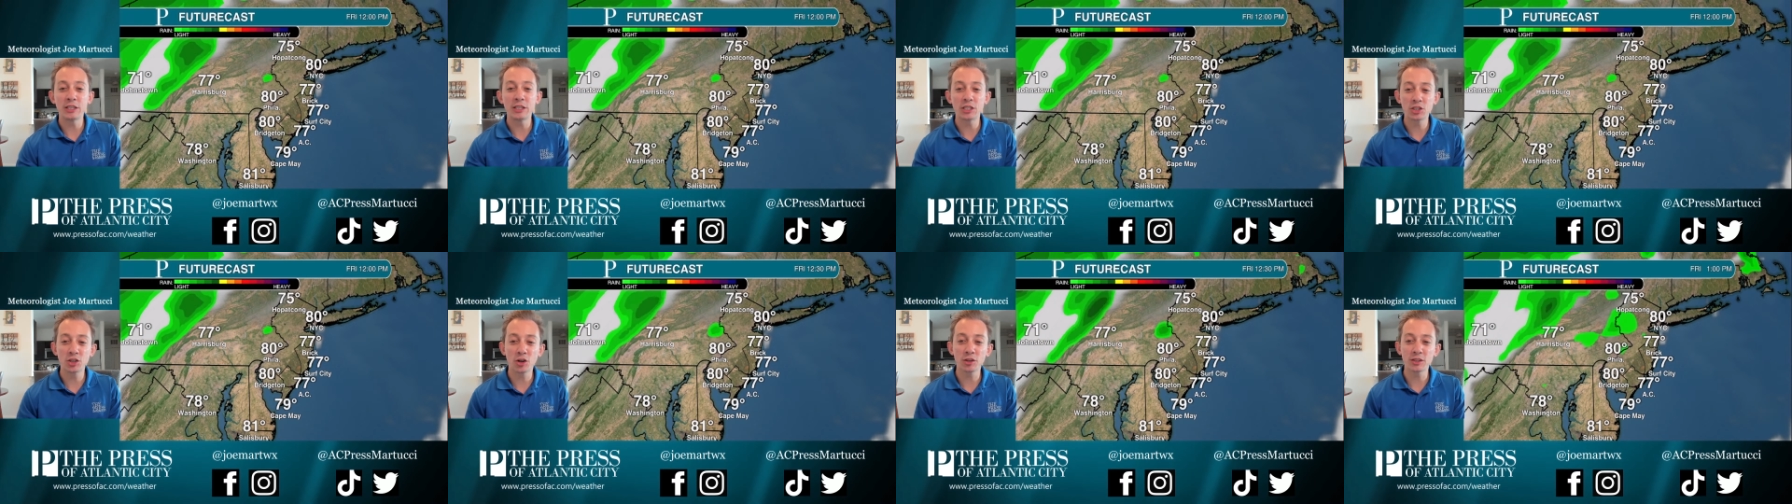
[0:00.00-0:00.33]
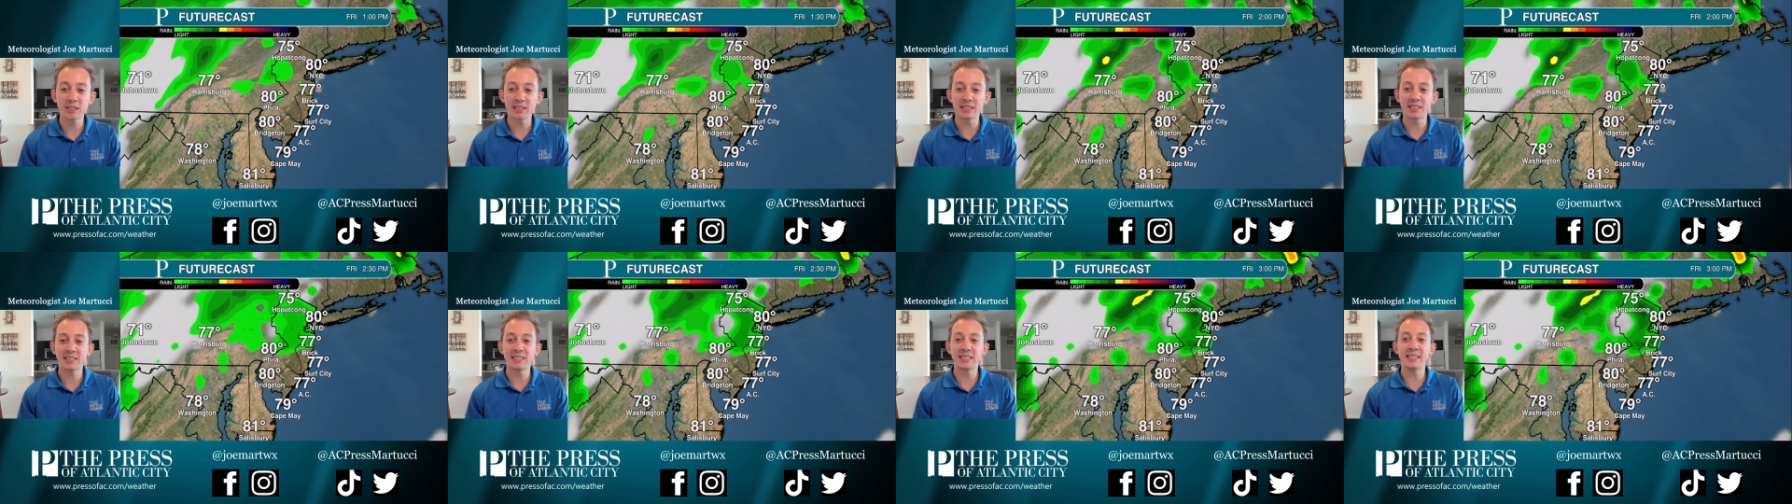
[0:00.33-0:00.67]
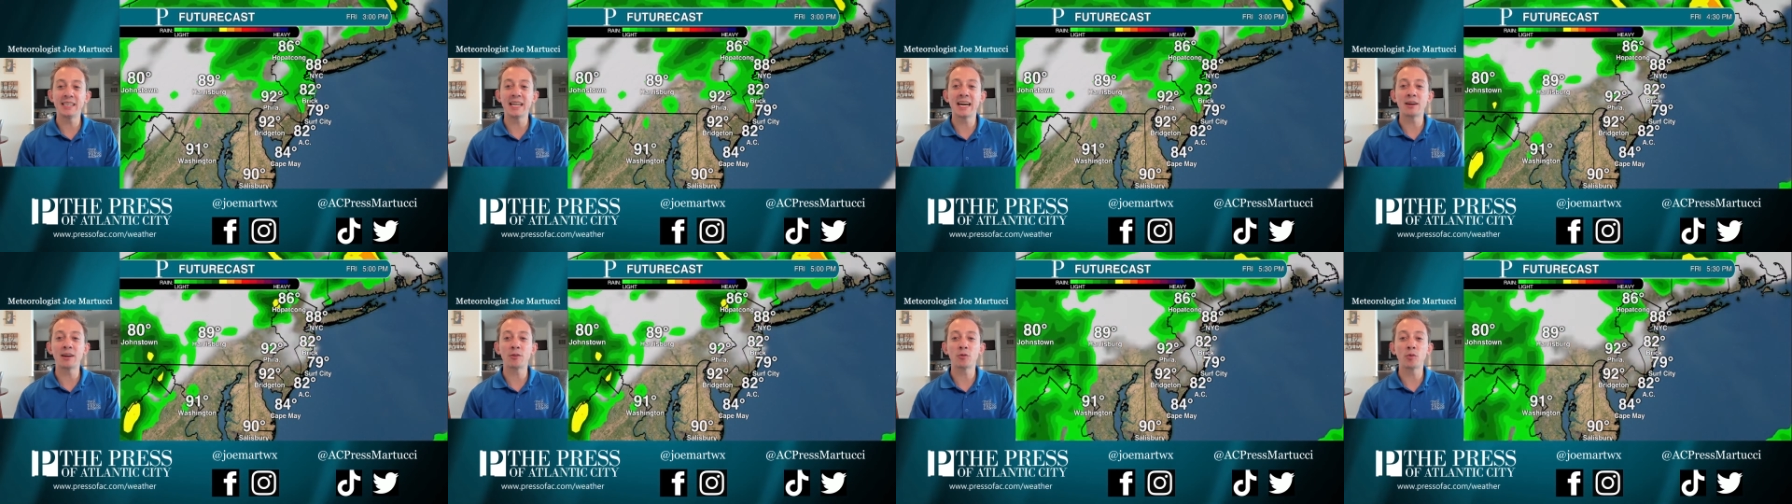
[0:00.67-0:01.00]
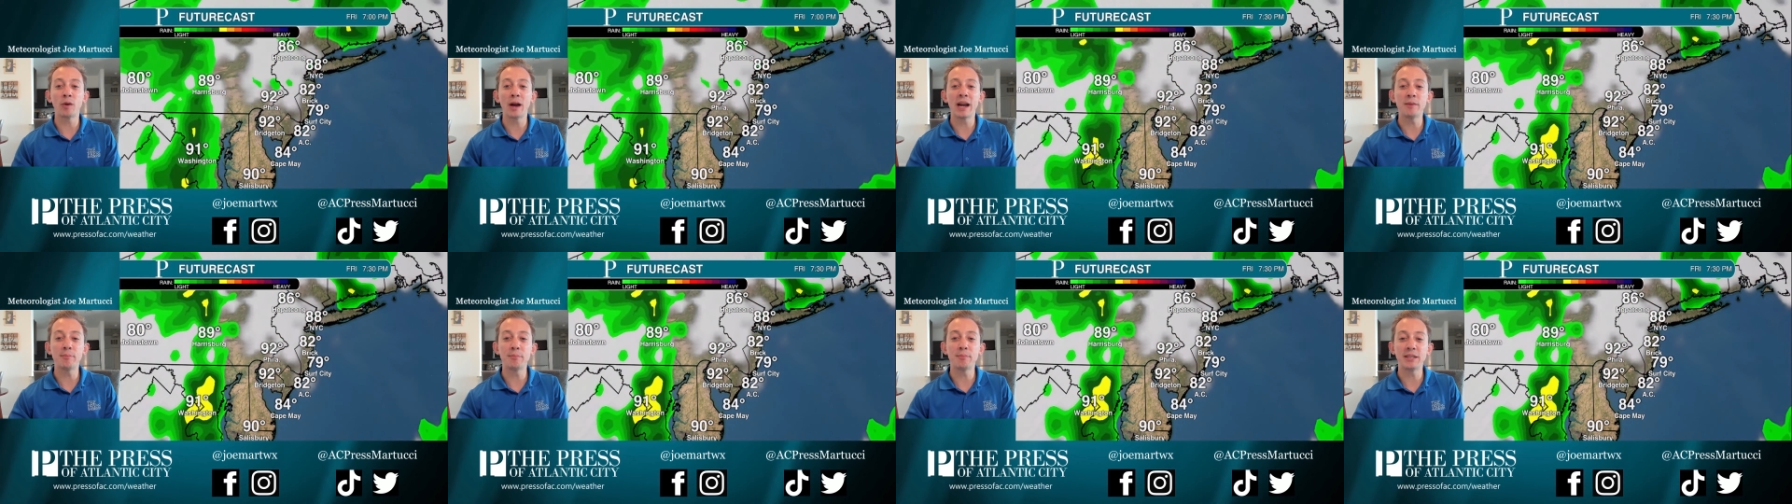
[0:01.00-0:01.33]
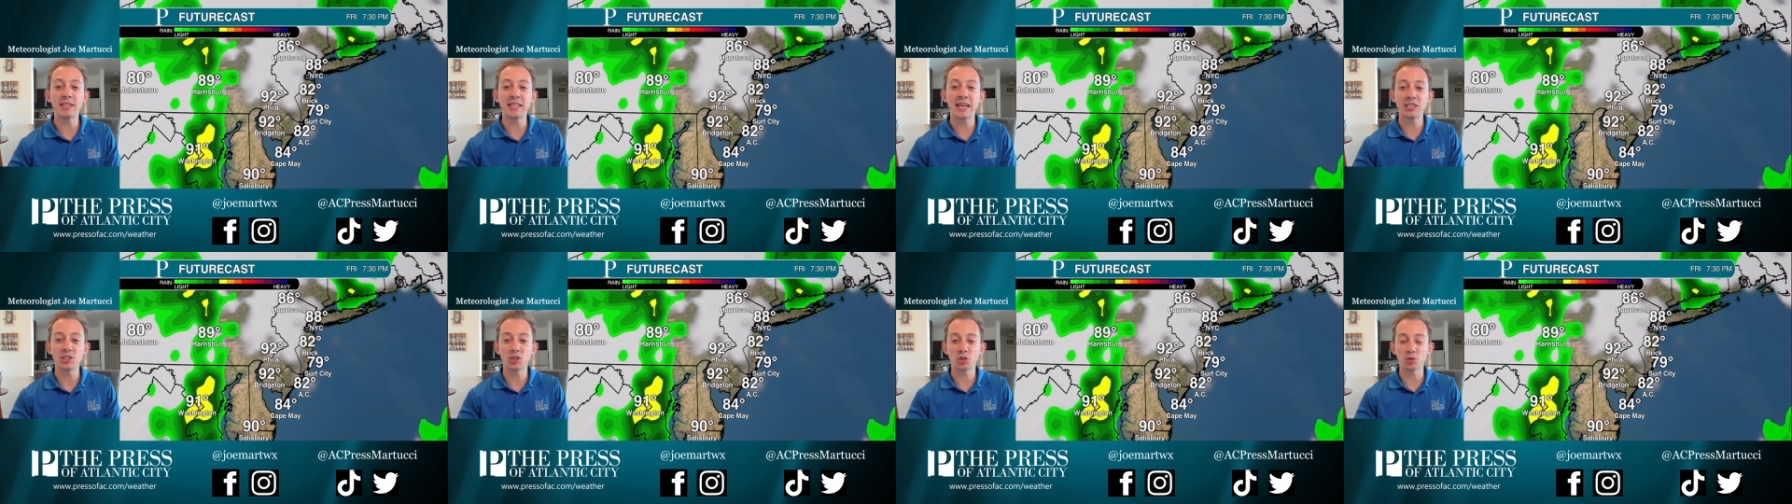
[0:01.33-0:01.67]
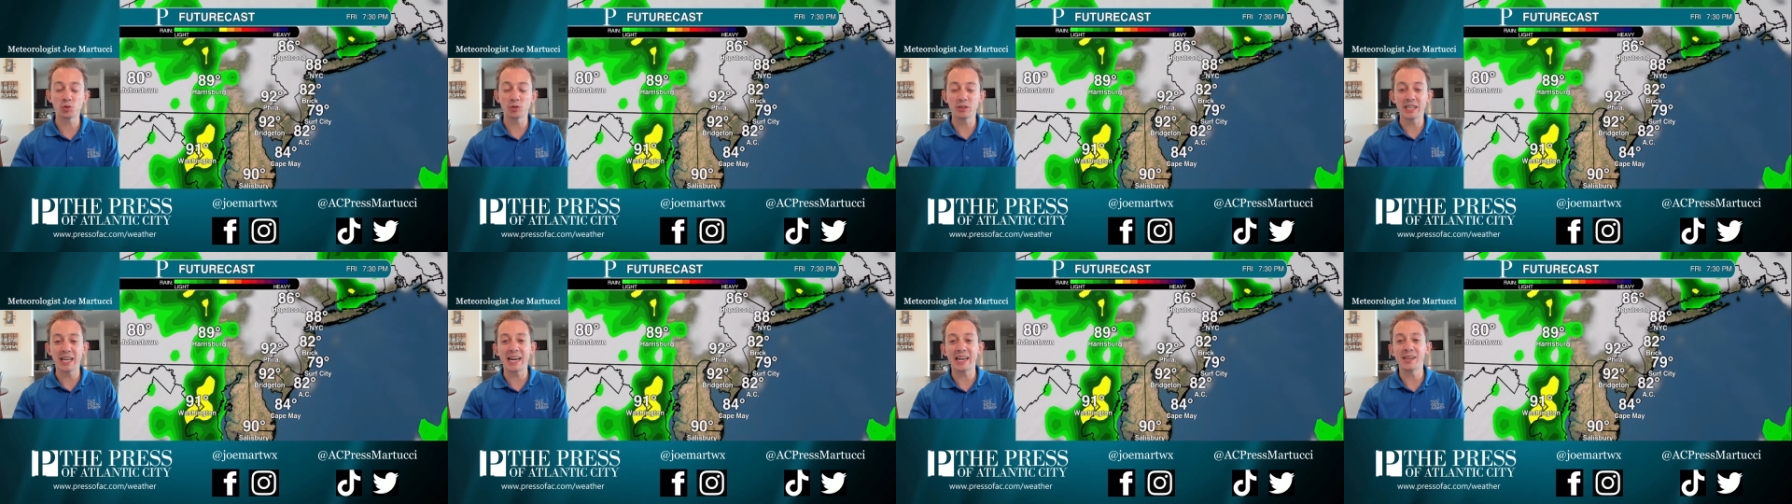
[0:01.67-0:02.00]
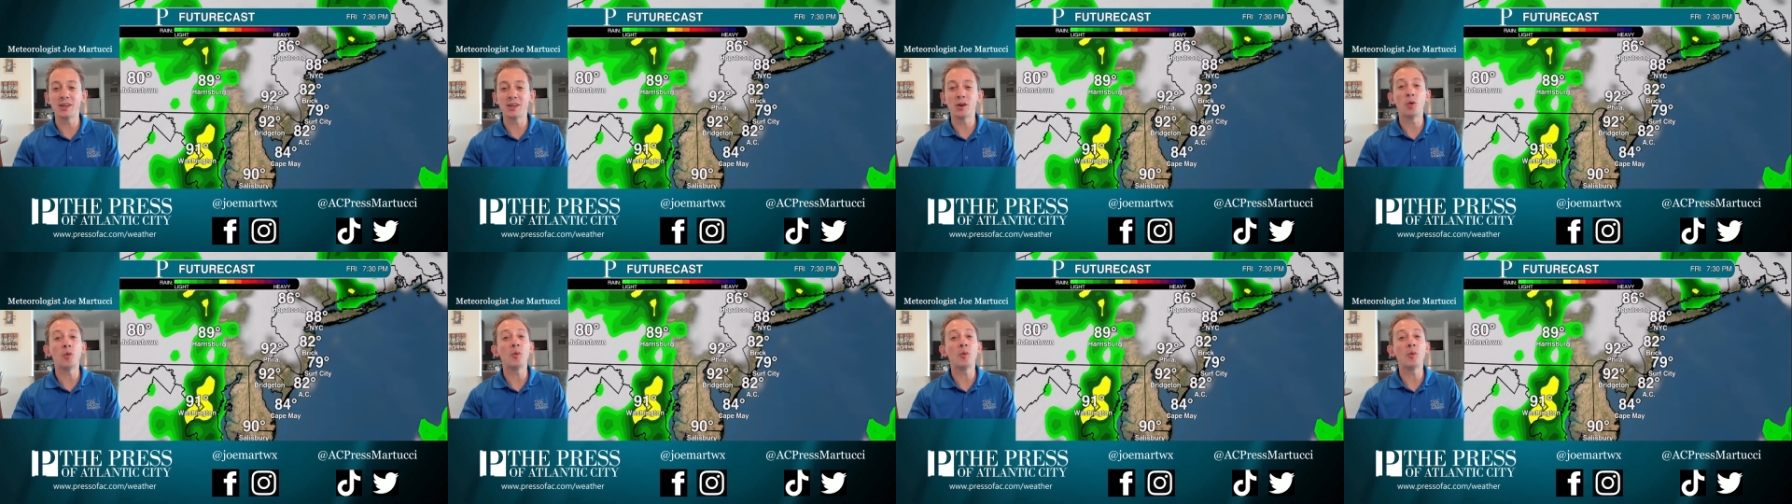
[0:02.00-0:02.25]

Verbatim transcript: start to see that rain potential again.